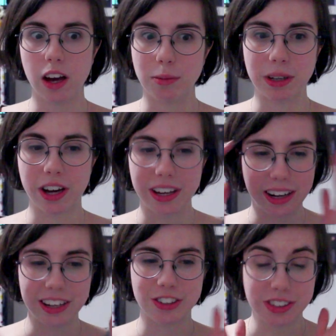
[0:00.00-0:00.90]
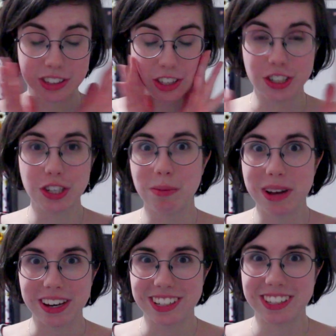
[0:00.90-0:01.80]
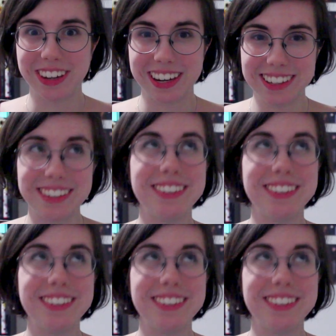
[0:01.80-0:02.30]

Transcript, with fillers: oh my god, I just, there's so much, you guys.